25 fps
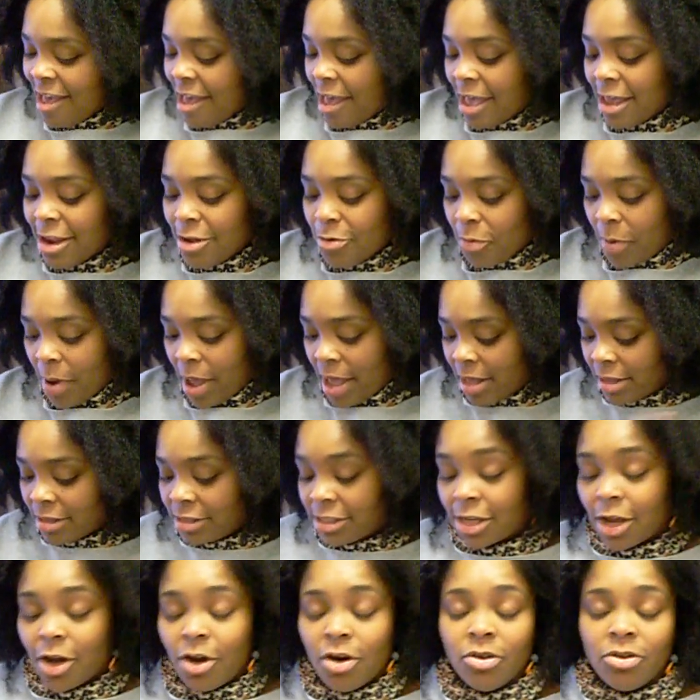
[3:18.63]
Anyway,
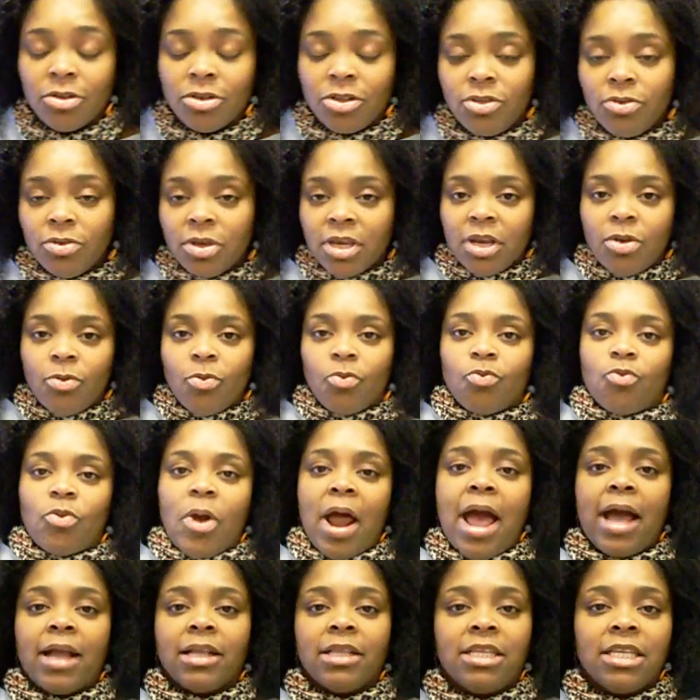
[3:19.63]
so you can
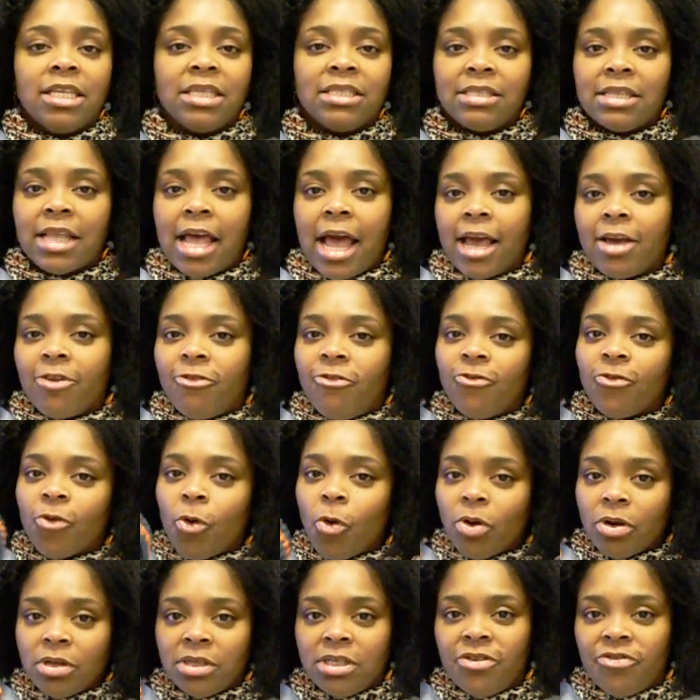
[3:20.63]
rock this like
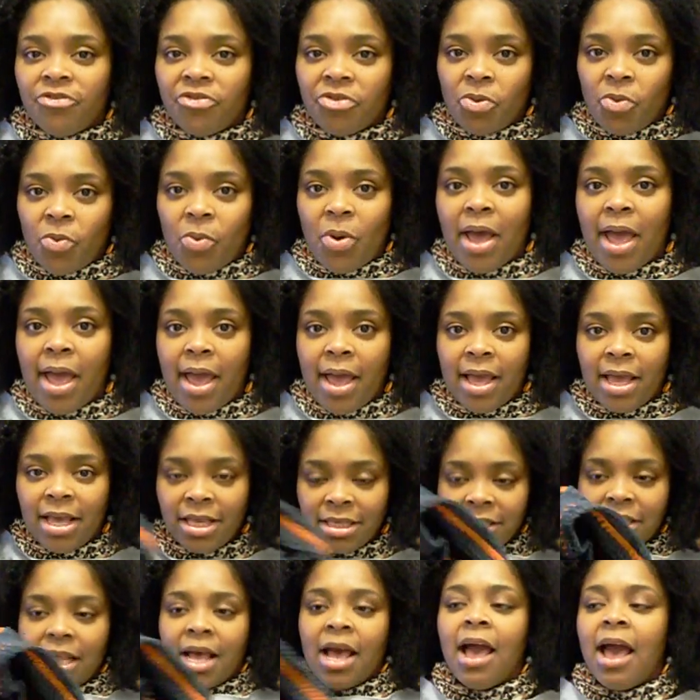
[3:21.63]
4 different
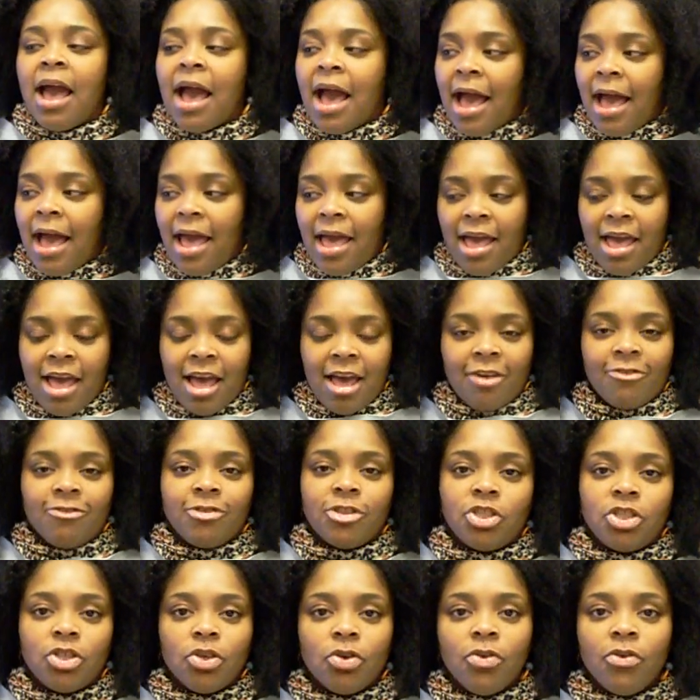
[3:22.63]
ways. I have
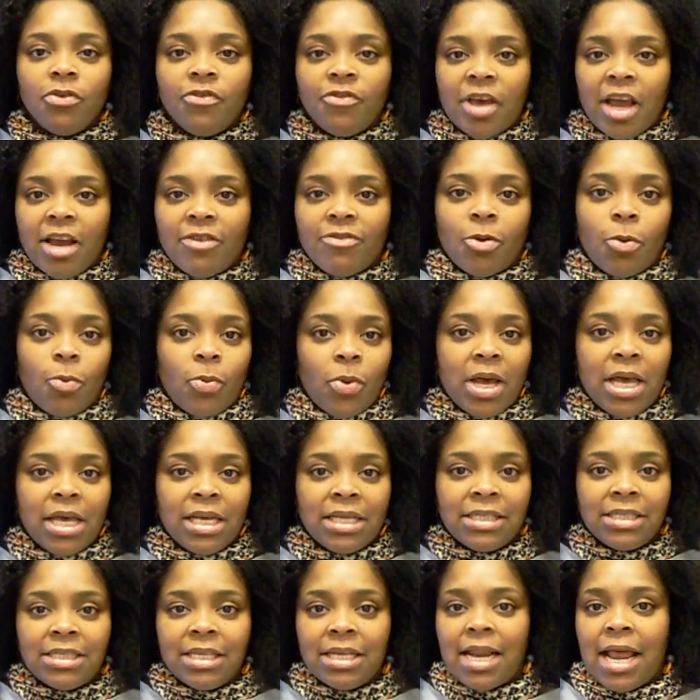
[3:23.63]
2 favorite
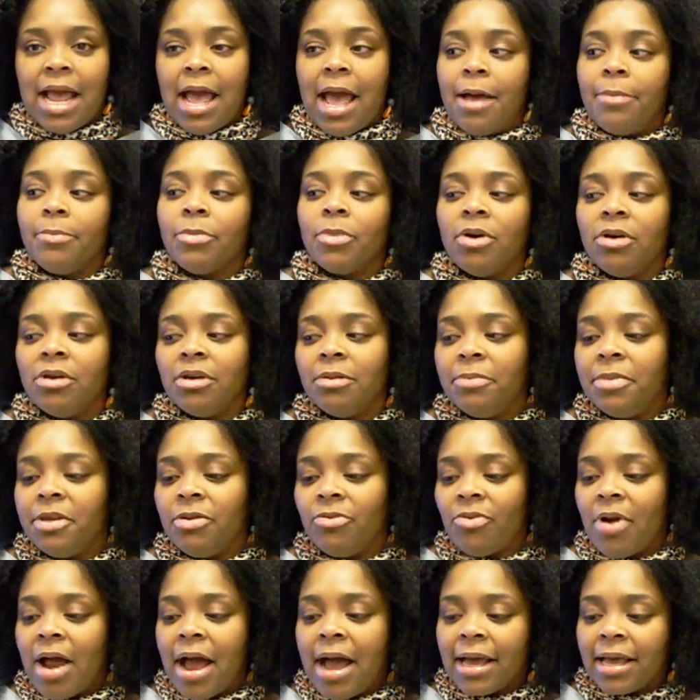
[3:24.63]
ways that I'm going to be
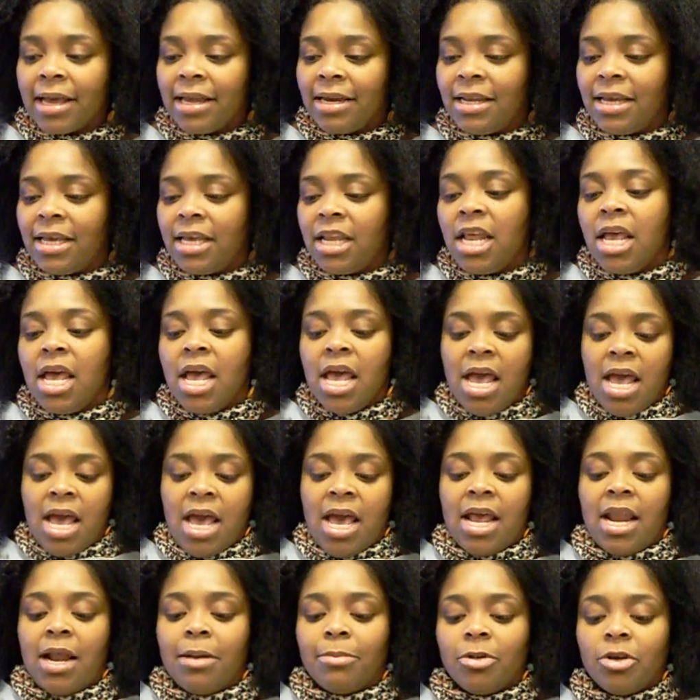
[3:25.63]
rocking it,
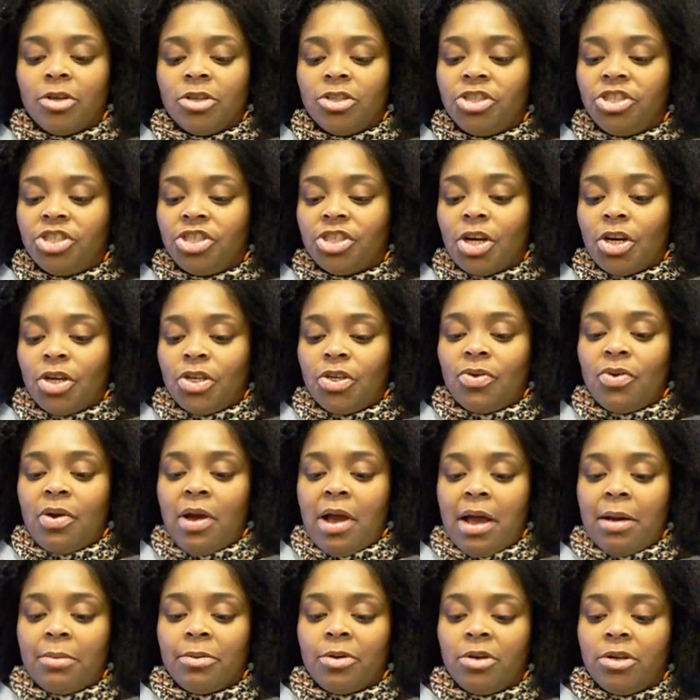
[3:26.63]
and I'm going to show you
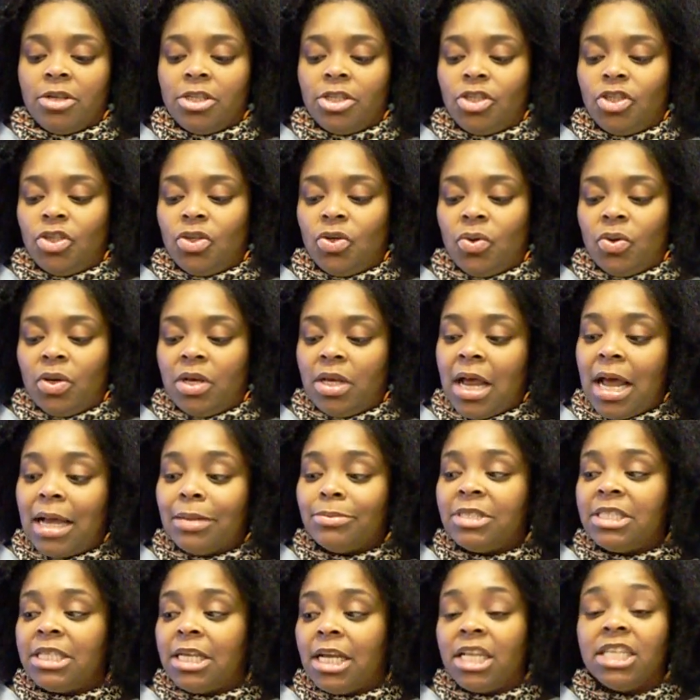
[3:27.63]
how I'm going to do it.
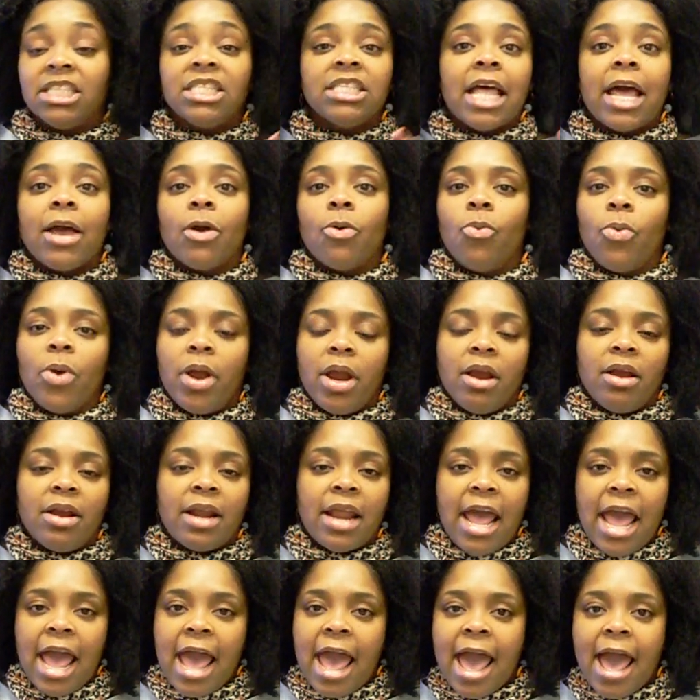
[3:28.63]
It's like wearing
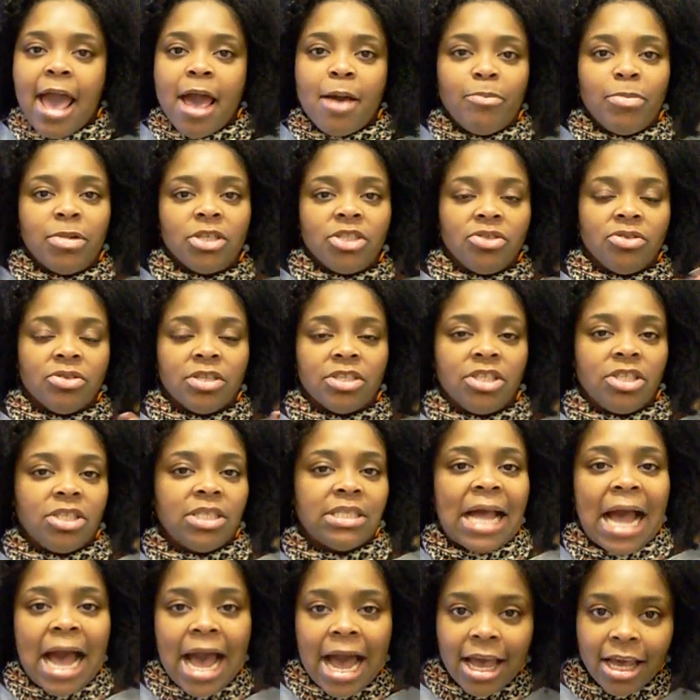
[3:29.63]
a hat, but you're
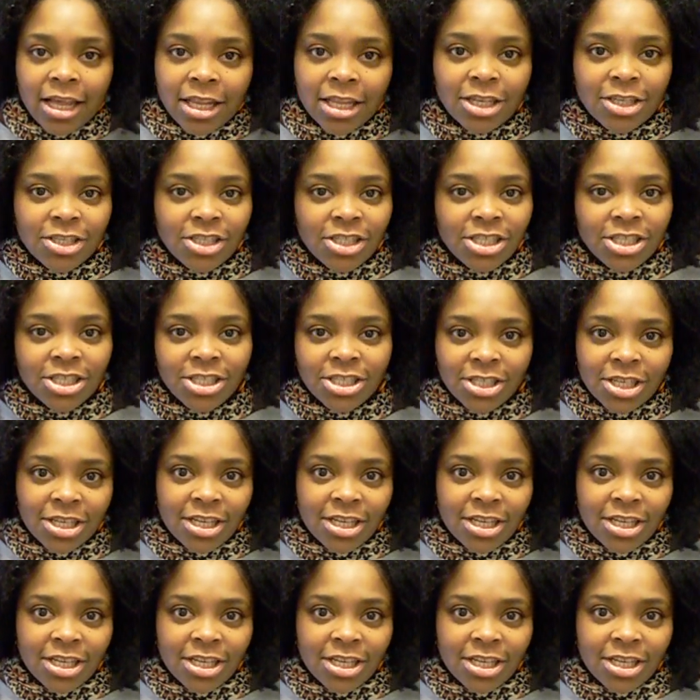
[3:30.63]
stylish